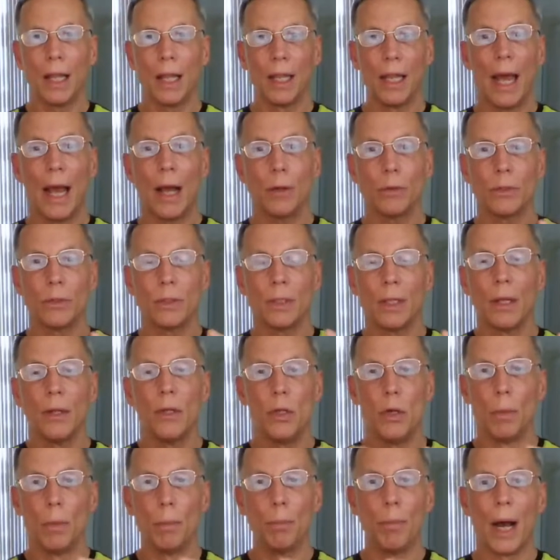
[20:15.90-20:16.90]
allows
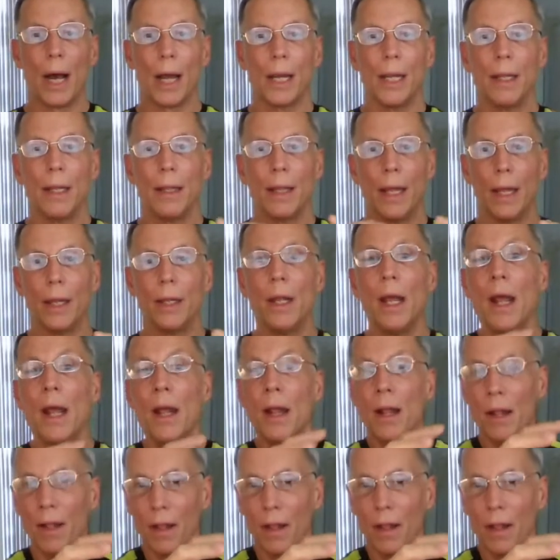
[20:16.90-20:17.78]
your body then,